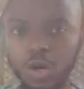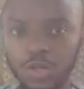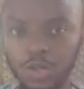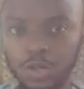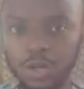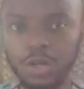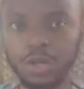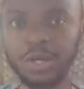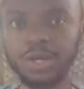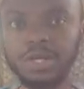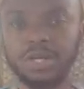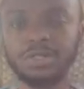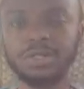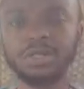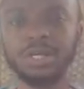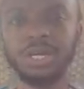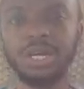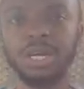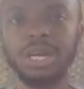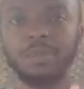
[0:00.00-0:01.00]
also learn
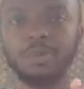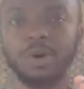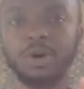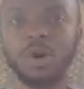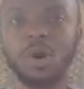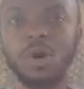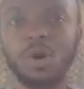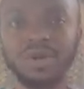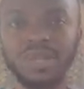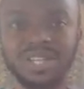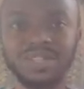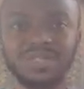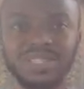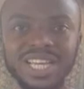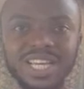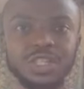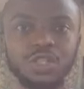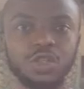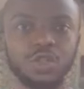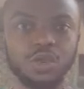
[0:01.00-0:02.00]
it. But all these
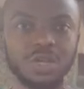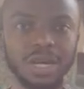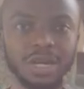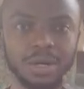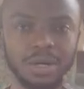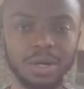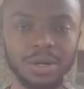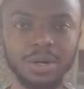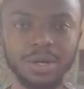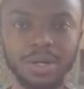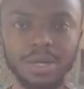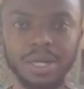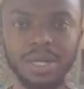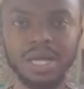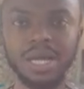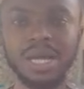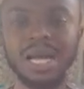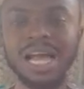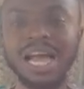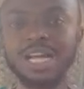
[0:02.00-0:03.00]
things you can learn
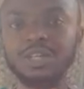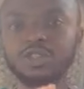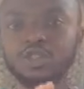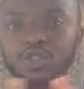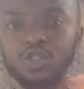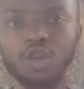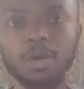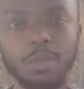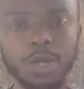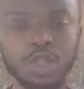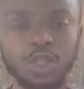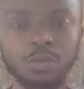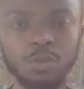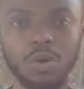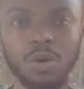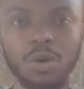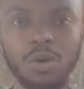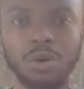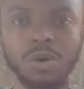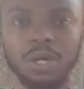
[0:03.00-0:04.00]
and so much
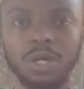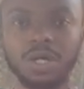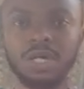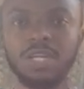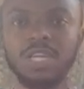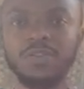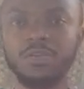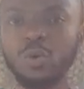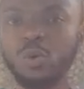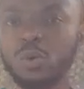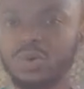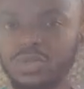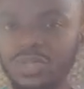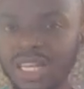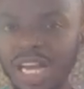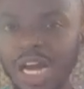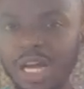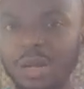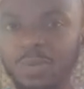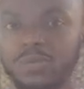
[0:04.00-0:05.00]
more if you will
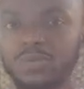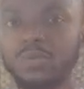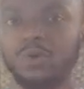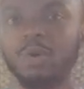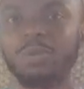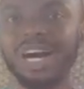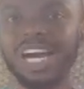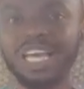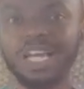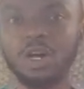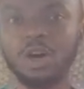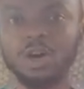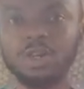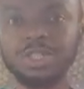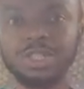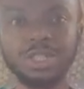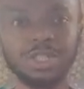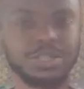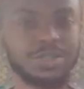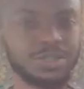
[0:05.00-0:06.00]
sign up for my
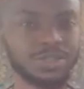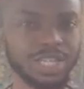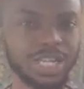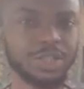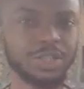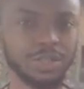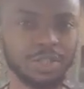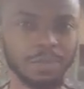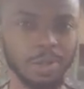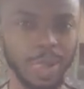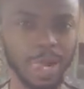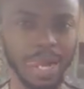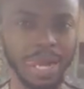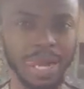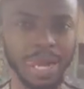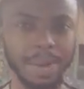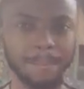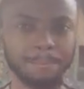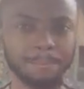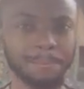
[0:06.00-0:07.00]
coaching session.
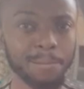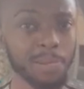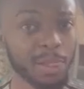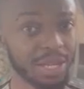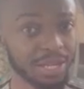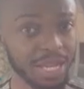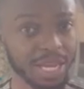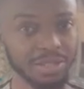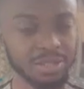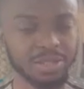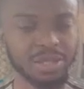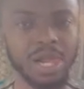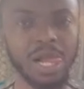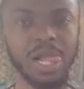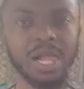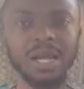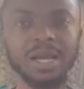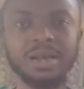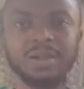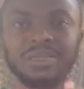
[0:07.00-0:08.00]
Yes,
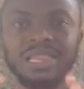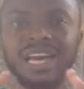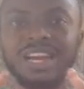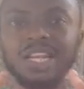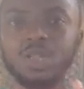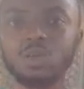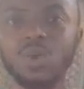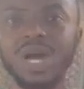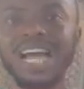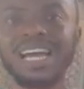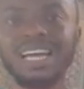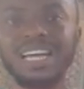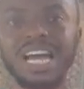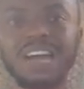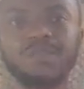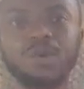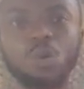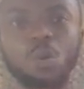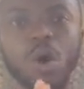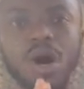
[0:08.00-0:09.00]
that is where I can
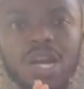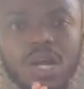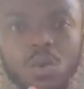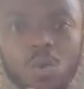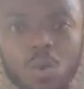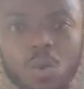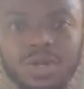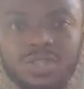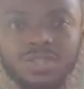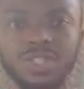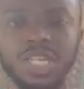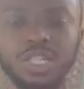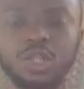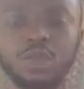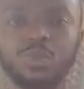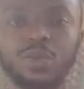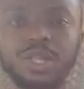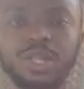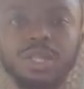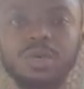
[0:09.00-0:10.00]
have a one-on-one
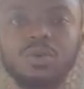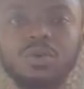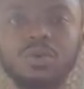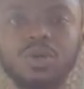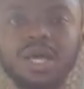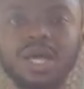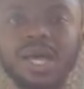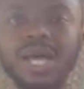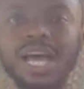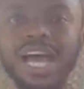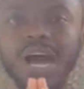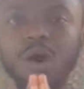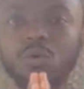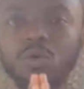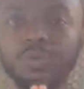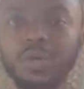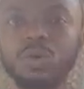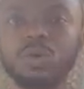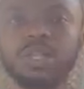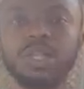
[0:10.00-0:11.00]
session with you. I
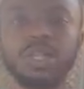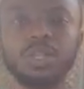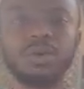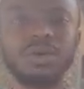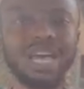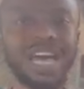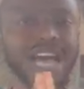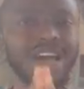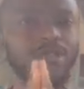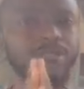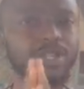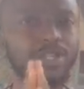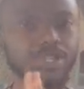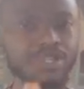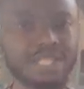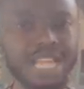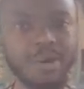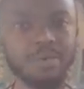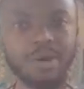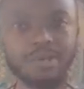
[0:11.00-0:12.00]
will be with you every
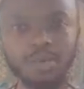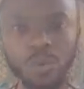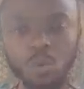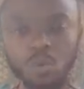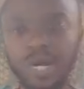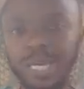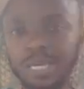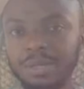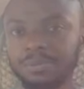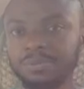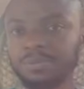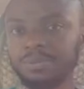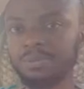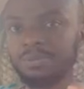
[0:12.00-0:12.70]
step of the way,